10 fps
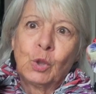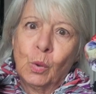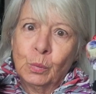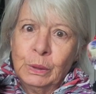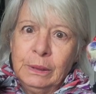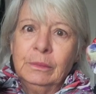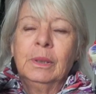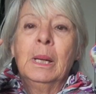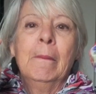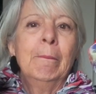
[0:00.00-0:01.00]
sewing,
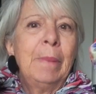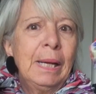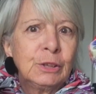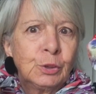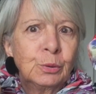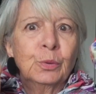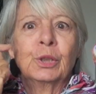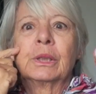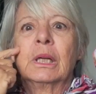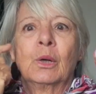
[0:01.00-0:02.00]

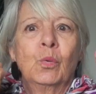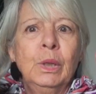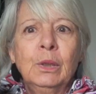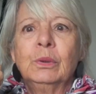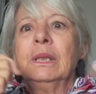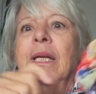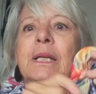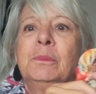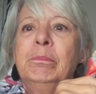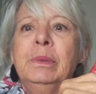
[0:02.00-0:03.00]
patchwork, quilting,
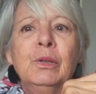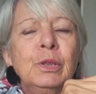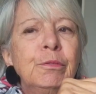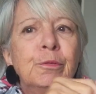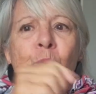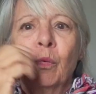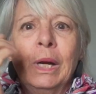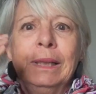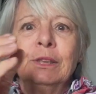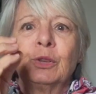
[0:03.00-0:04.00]
and beautiful
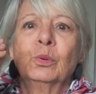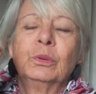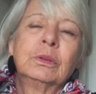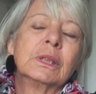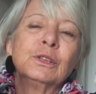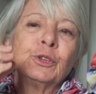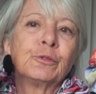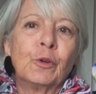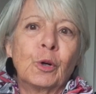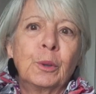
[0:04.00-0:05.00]
ways to
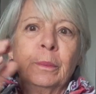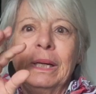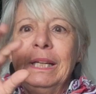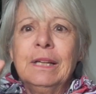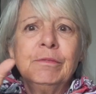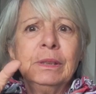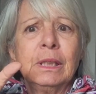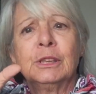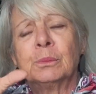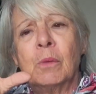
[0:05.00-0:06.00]
transform
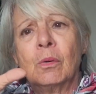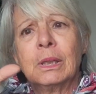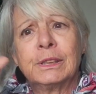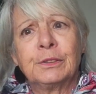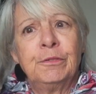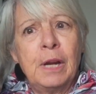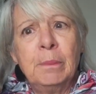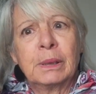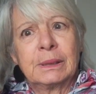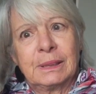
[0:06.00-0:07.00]
even the smallest
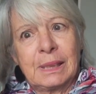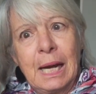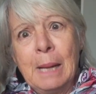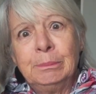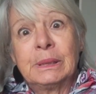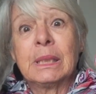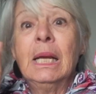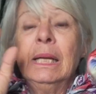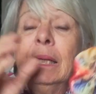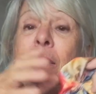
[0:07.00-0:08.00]
fabric scraps
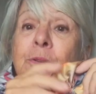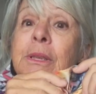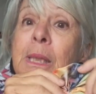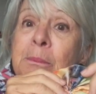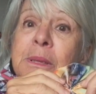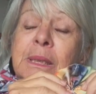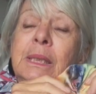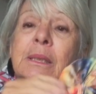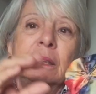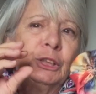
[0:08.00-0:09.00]
into
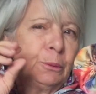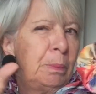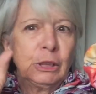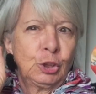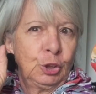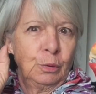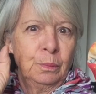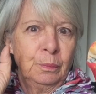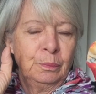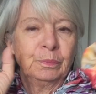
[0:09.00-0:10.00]
something
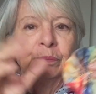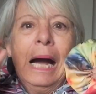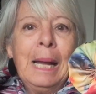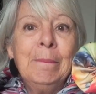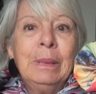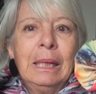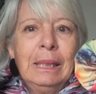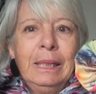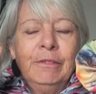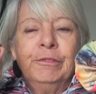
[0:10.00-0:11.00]
special. I
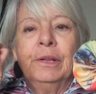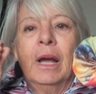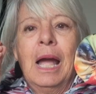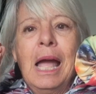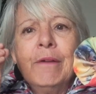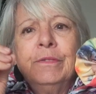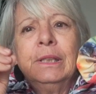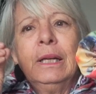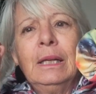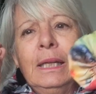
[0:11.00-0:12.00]
believe
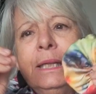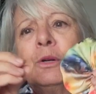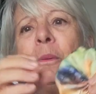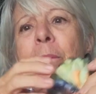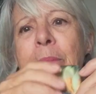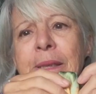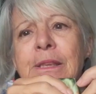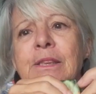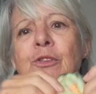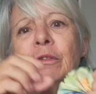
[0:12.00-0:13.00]
every little
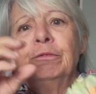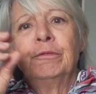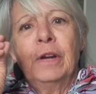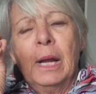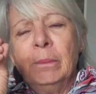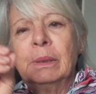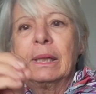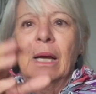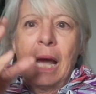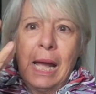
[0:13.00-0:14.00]
piece of
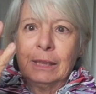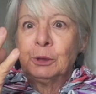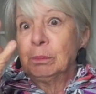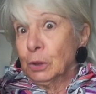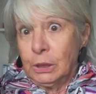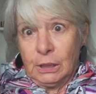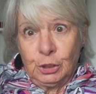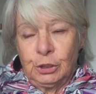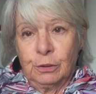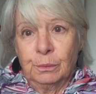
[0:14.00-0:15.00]
fabric has
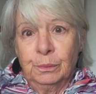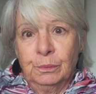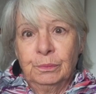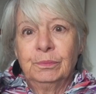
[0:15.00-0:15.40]
potential.